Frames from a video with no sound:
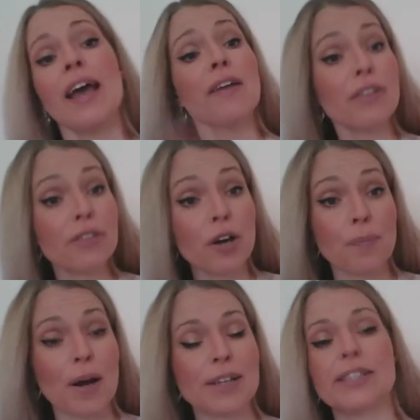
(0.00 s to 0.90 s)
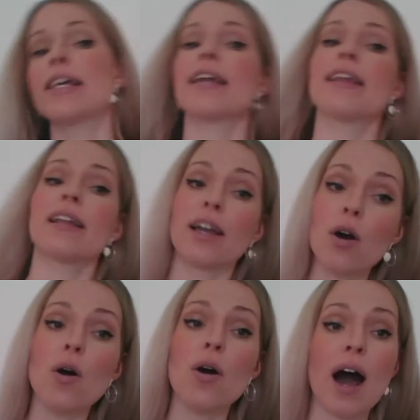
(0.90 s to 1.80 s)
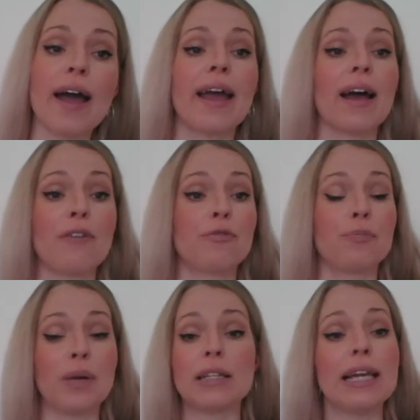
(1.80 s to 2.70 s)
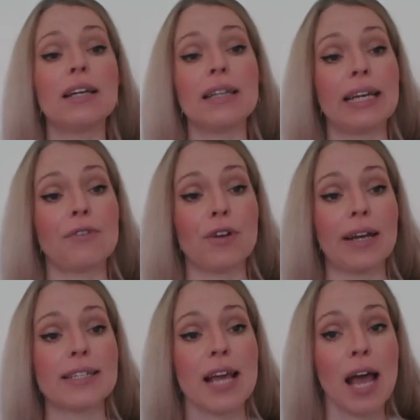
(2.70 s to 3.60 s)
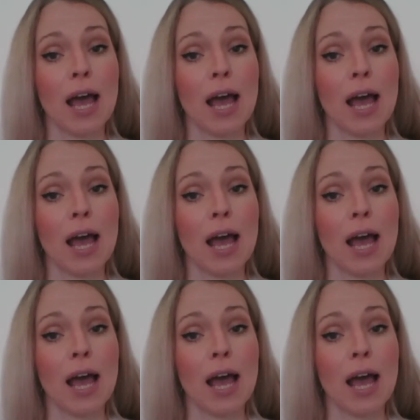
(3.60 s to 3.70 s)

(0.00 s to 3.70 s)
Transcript: And then the other person said that, like, oh, I have been legally given it